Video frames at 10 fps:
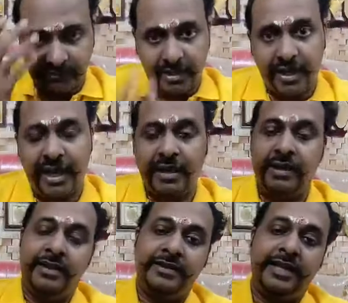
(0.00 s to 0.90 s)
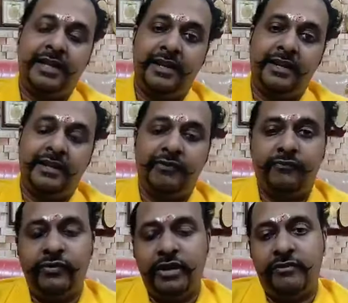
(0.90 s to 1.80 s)
Again, see
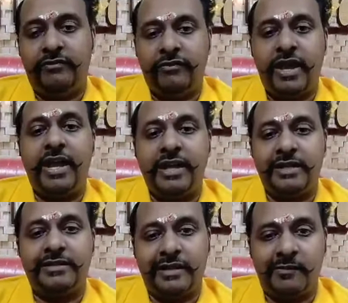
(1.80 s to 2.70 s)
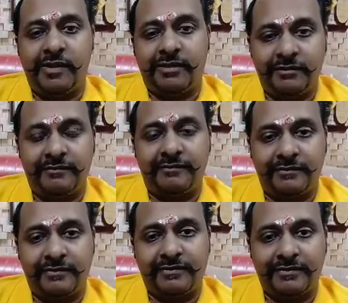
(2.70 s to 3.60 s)
everywhere it is coming.
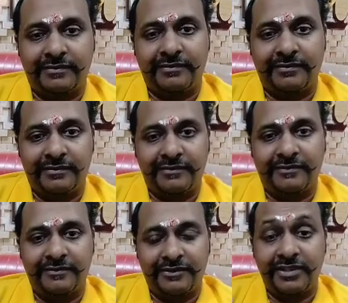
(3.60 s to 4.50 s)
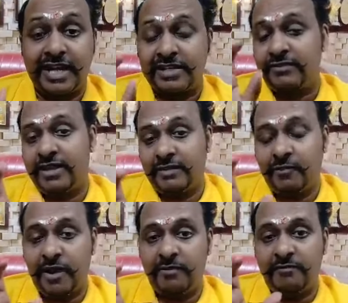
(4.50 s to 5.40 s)
So that is where the
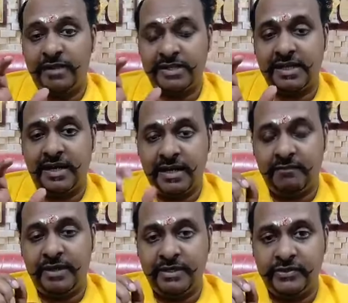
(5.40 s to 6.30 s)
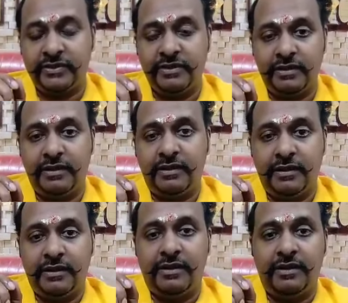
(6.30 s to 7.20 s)
problem based learning means
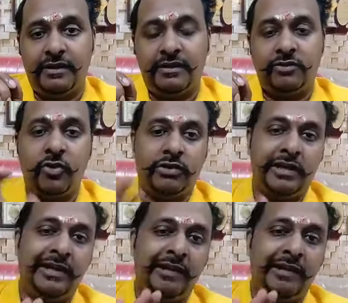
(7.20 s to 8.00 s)
totally